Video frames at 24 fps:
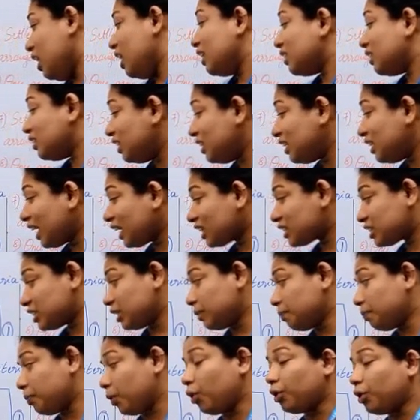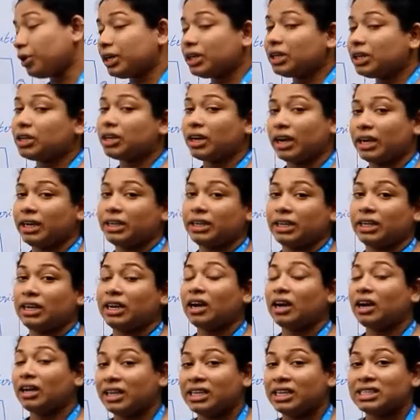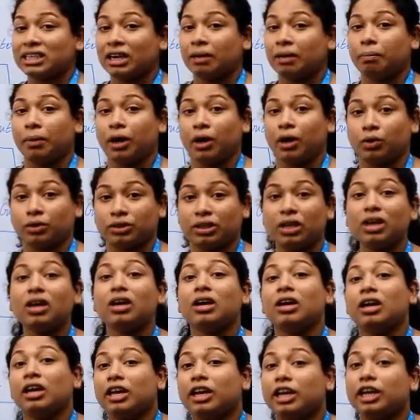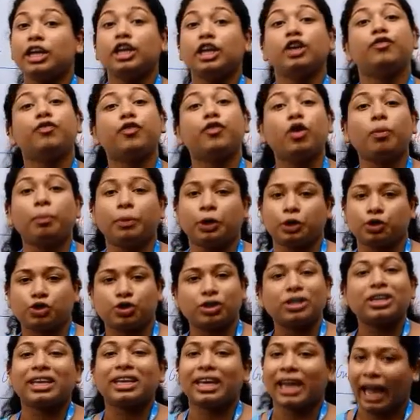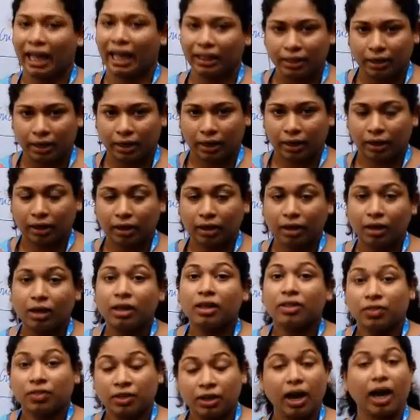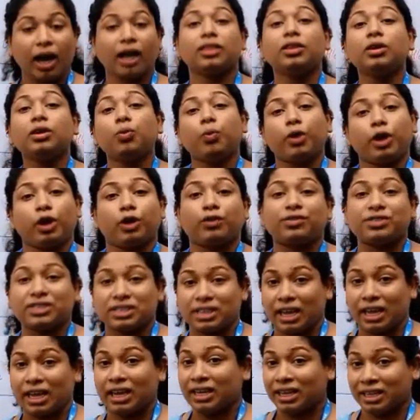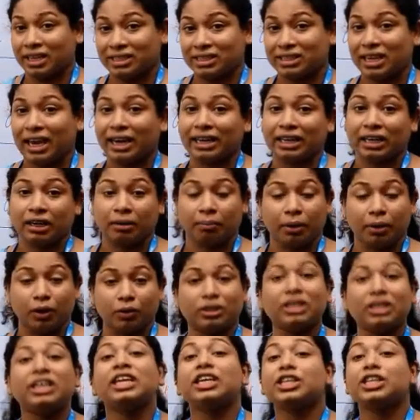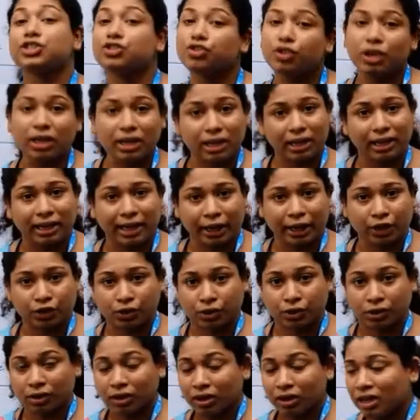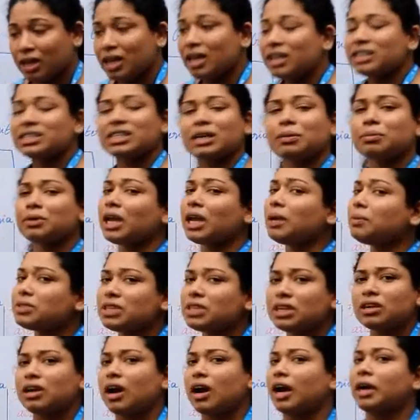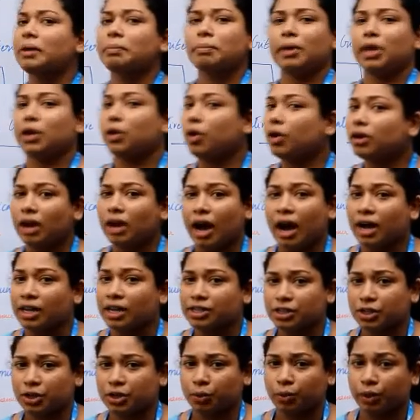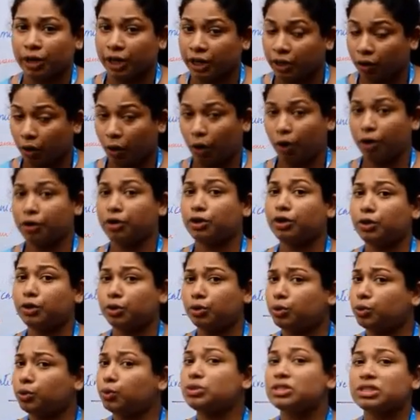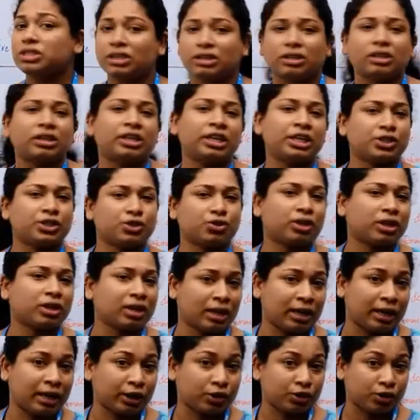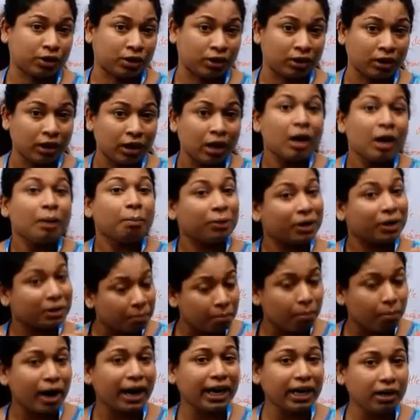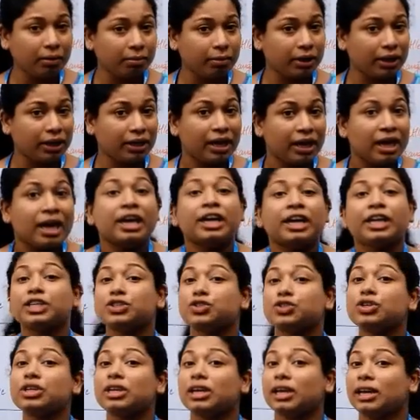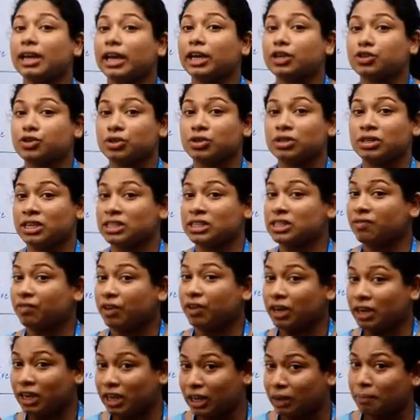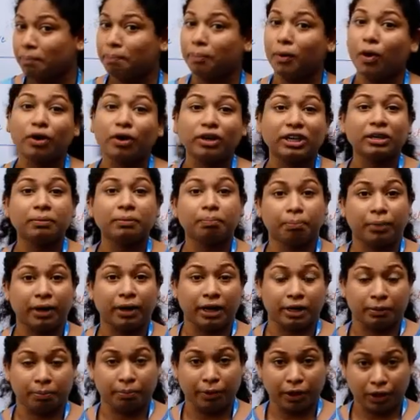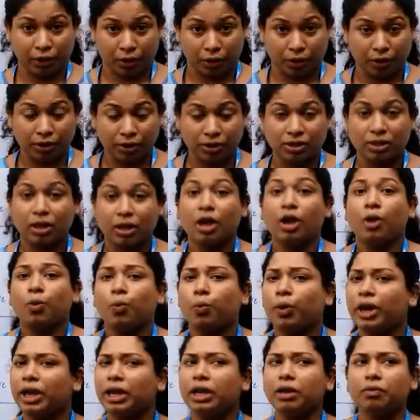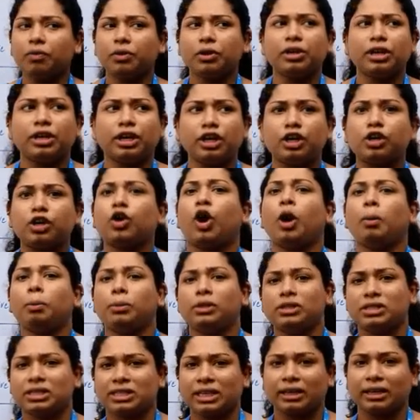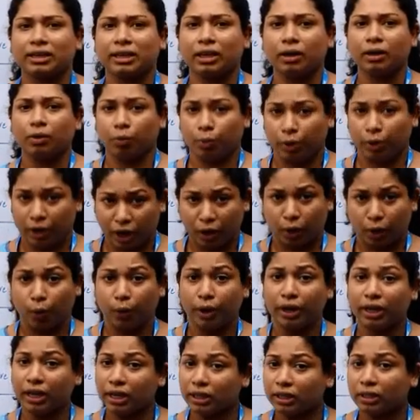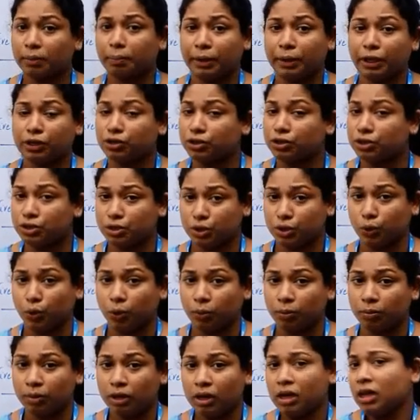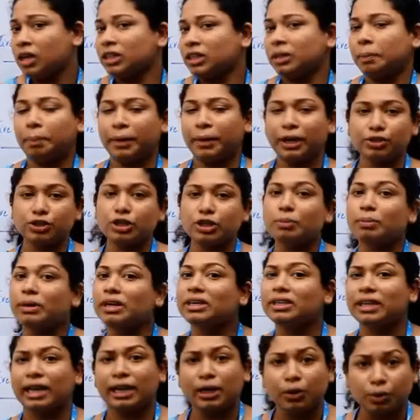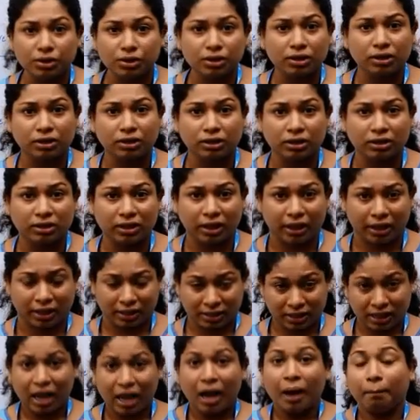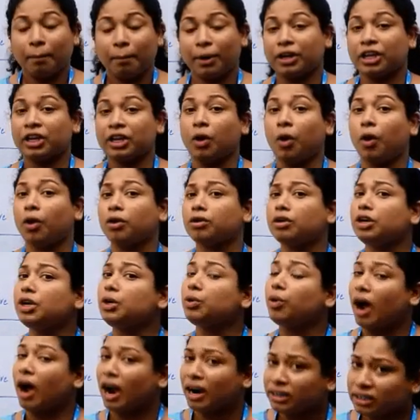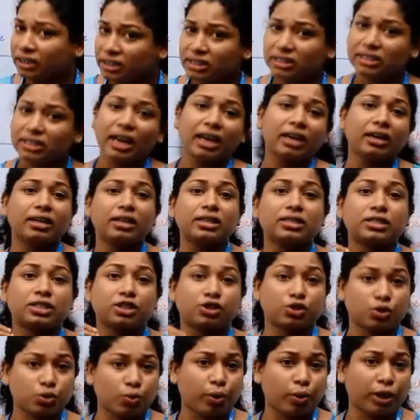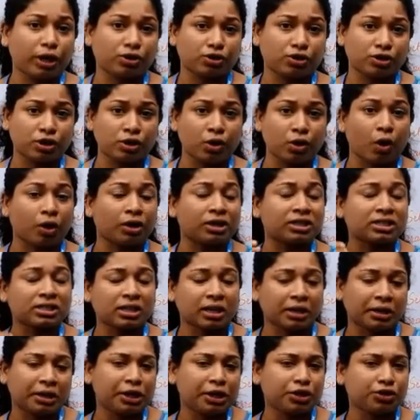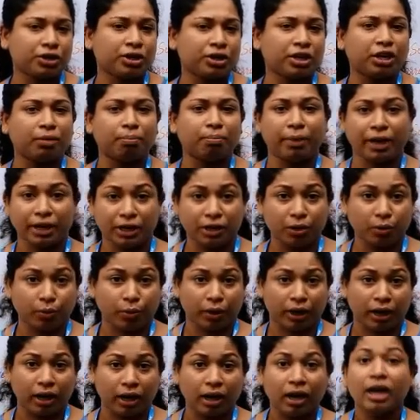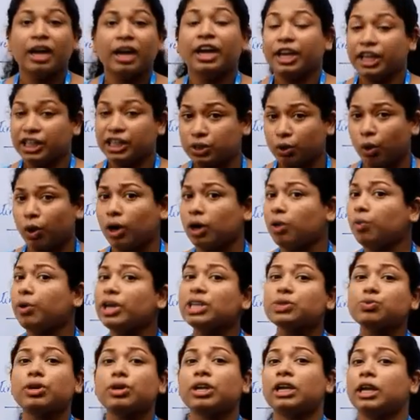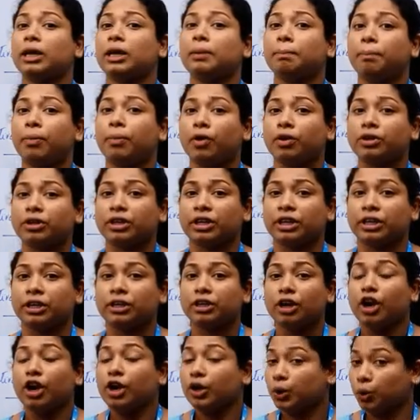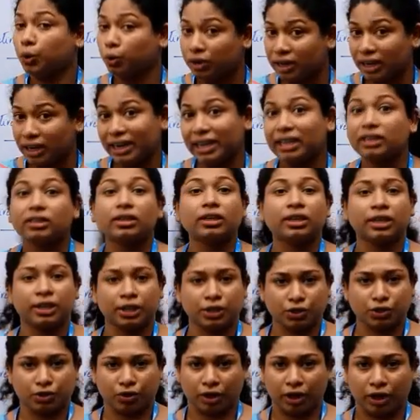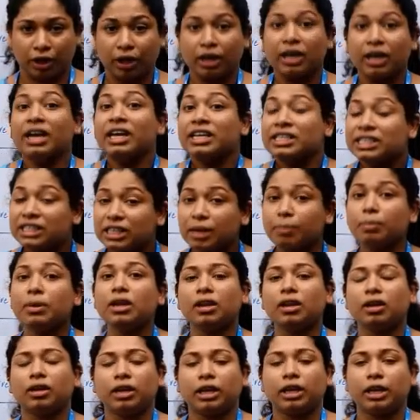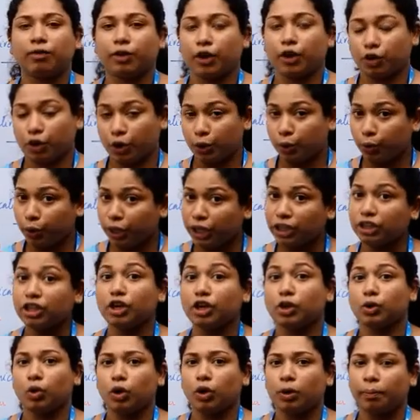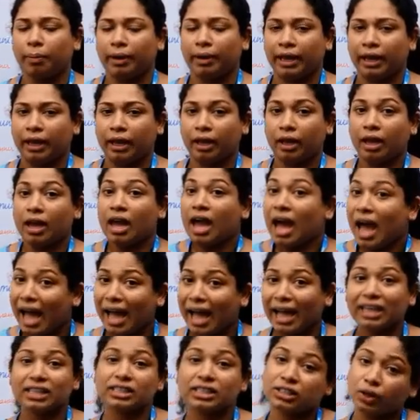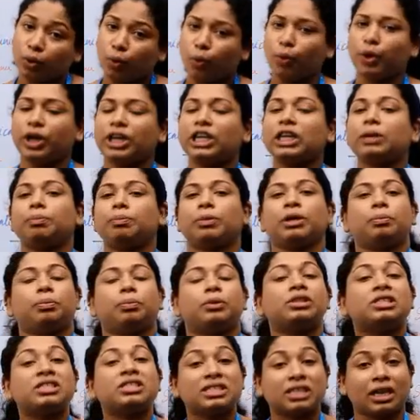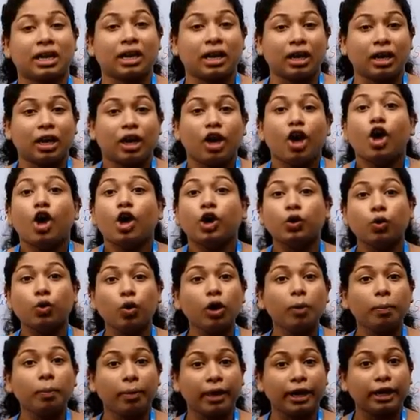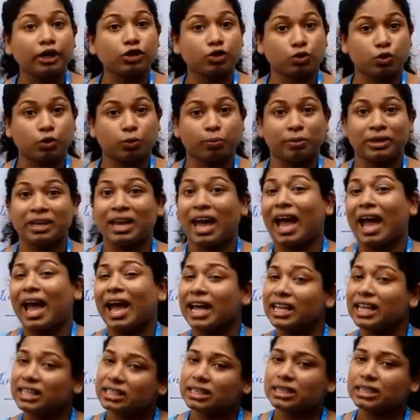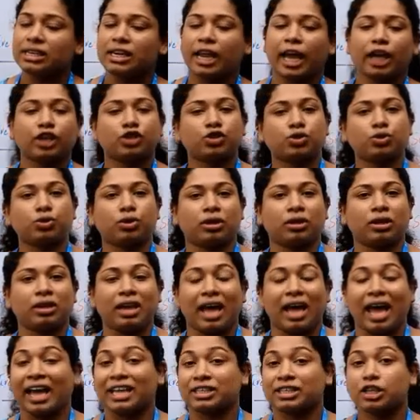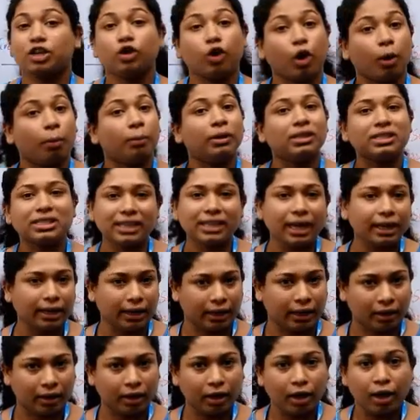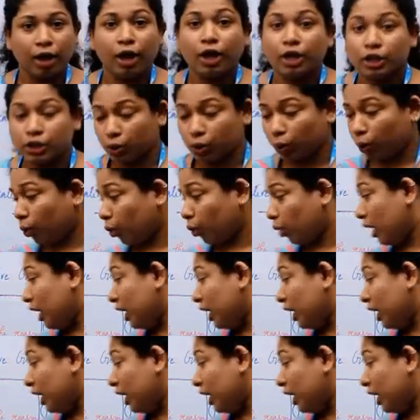The next important criteria is about the information gathering. The other way of saying is that about the history collection. Sometimes the card may not ask you in order to do certain history collection, but mind me, history collection is a very important part, because whenever in a normal setting we are going in the patient's room, the patient may tell you certain things, but in order to understand his situation or his condition in a better way, it's always very important to collect the history. Similarly, when you're doing the role play, as the OET people say, role play should be as natural as a normal setting. So